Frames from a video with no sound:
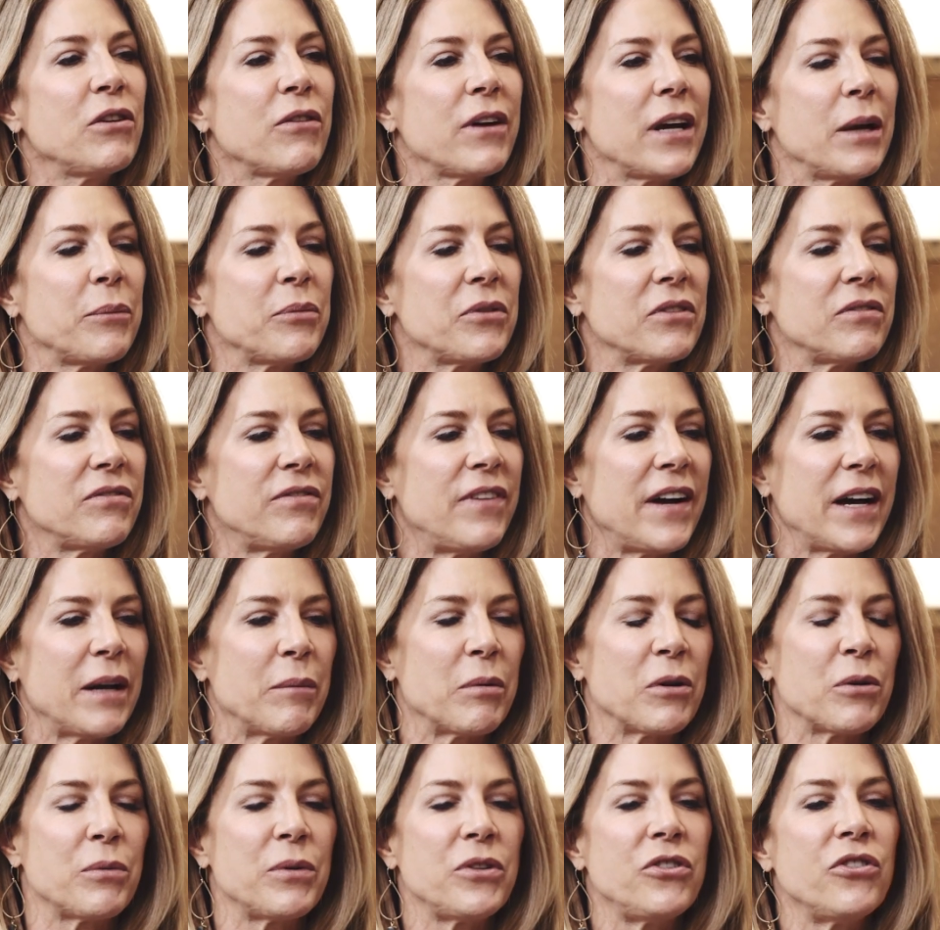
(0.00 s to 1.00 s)
grams of
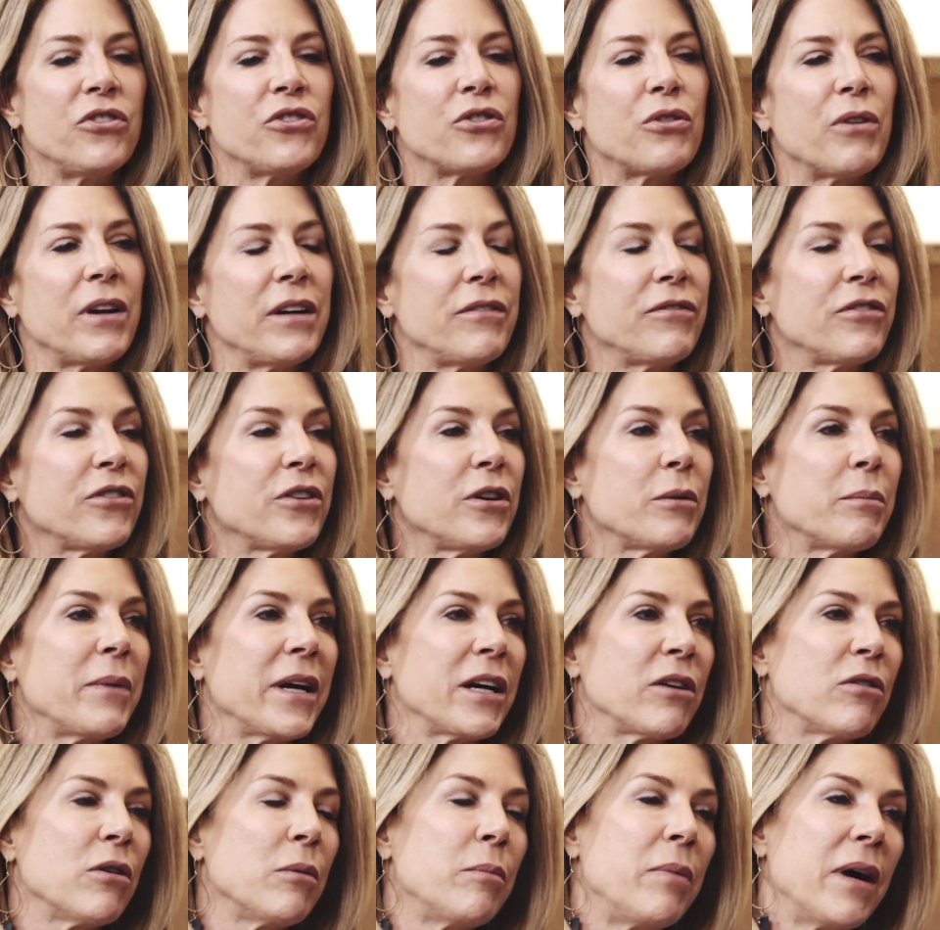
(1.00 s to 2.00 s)
fiber, which is great for your
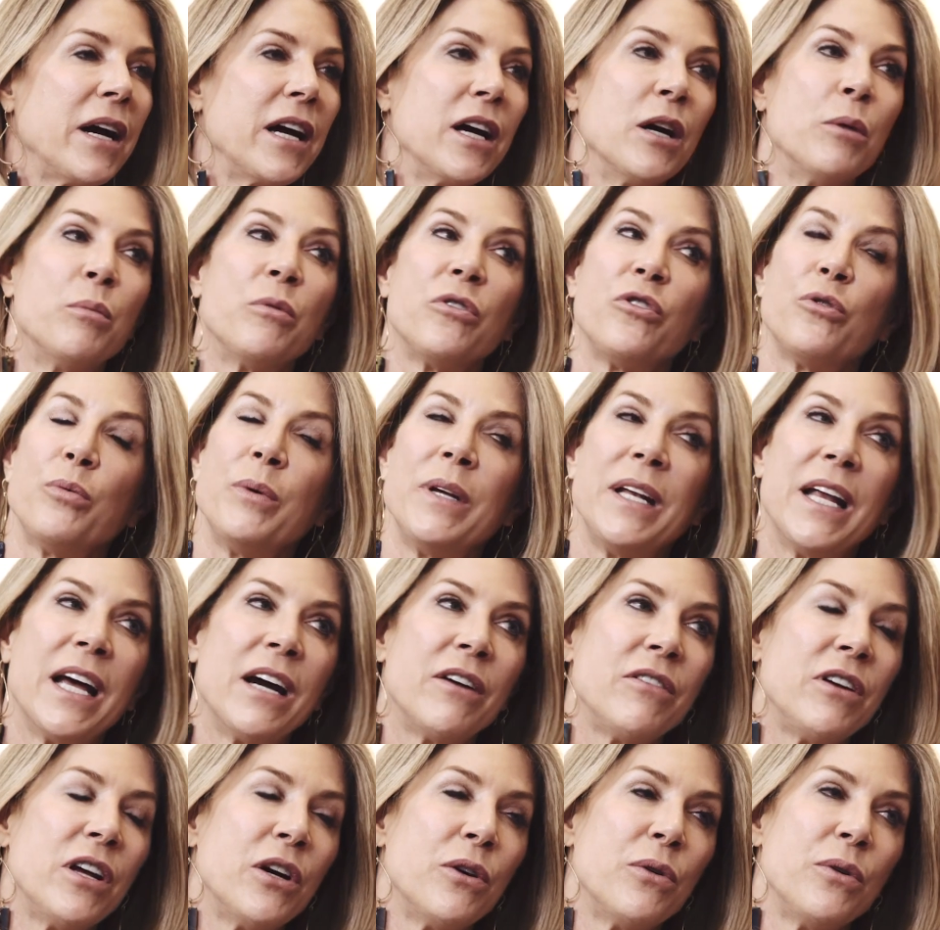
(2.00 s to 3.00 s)
microbiome, which we
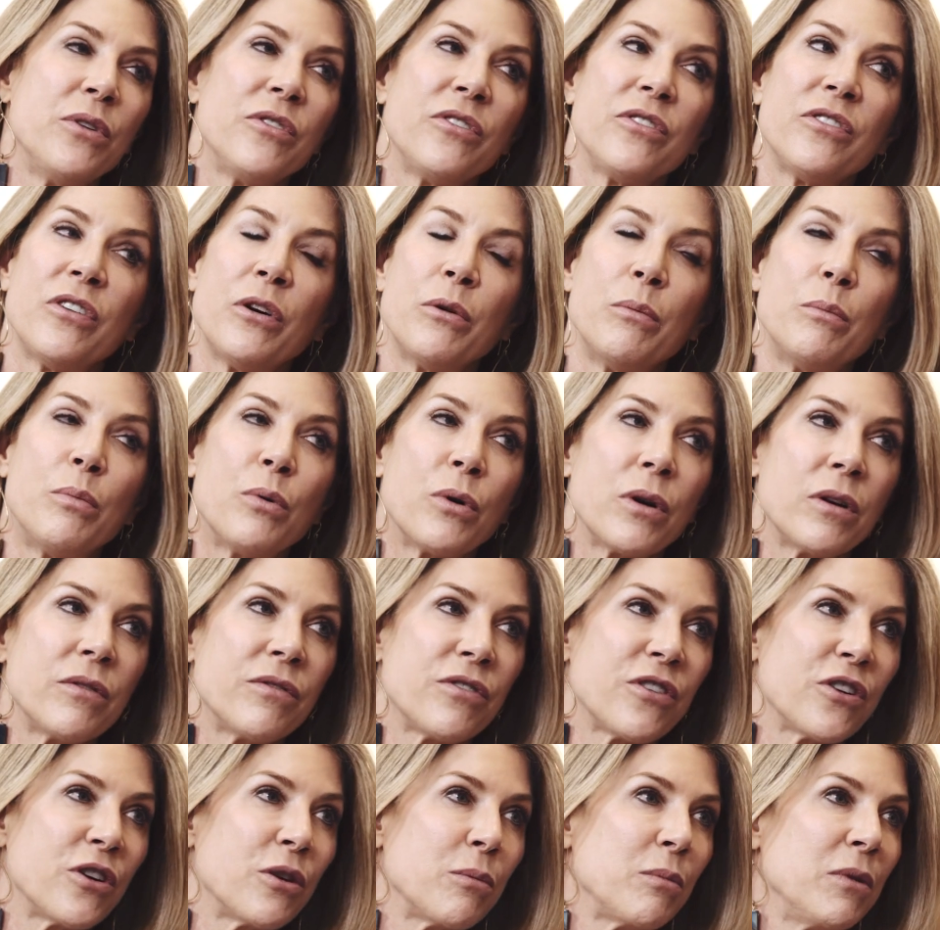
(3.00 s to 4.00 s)
now know is so important
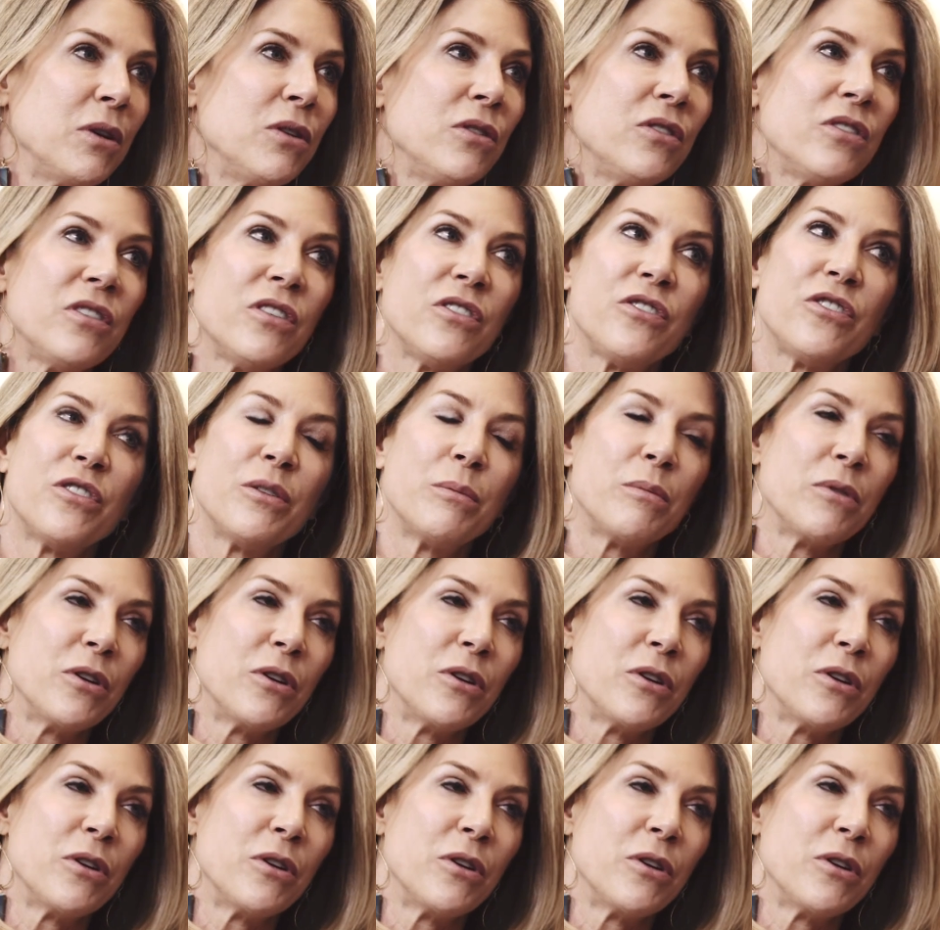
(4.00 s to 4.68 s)
for your immune system,